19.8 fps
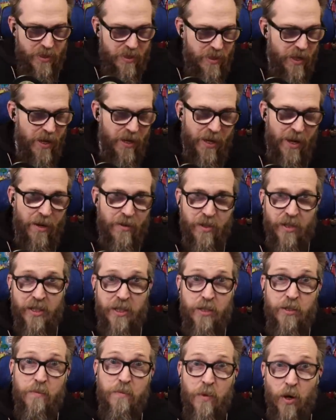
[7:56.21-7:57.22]
taken out at
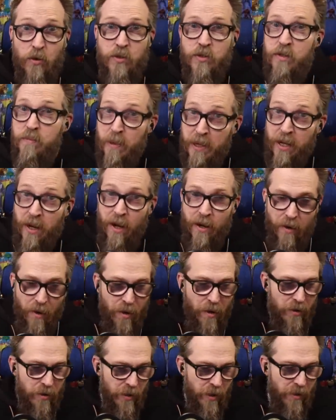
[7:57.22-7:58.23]
least most but not
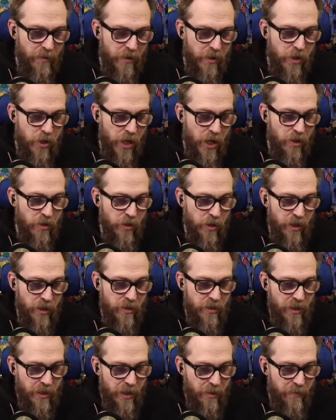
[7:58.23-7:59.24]
all of the
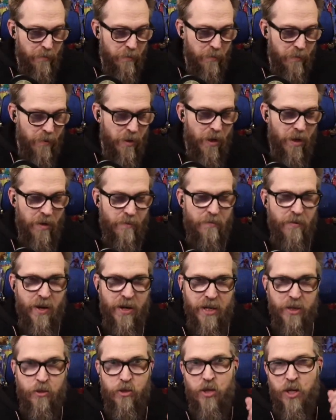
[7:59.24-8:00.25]
changelings and give them a
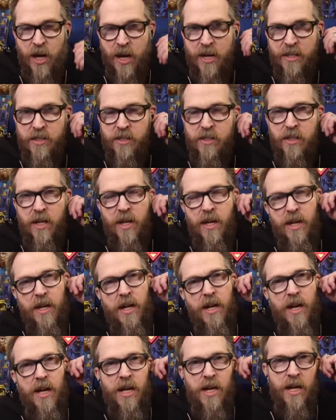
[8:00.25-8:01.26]
fighting chance
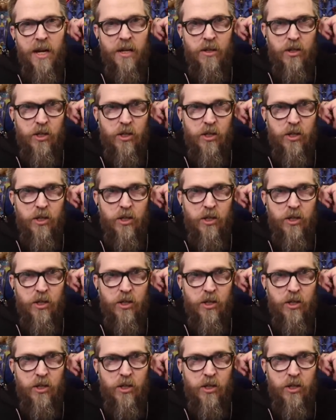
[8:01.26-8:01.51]
and